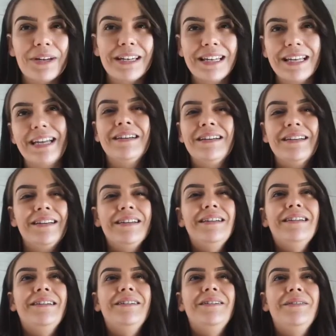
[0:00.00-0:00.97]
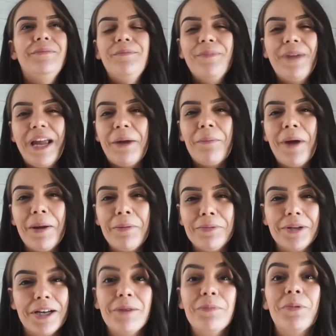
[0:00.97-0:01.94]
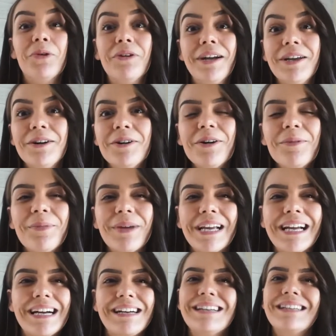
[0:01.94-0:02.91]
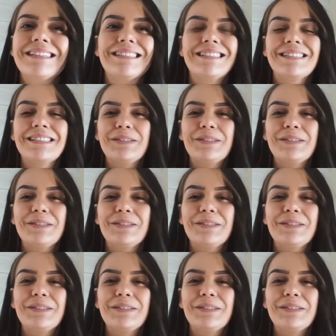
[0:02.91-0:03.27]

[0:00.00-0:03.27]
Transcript: like make my blood boil, because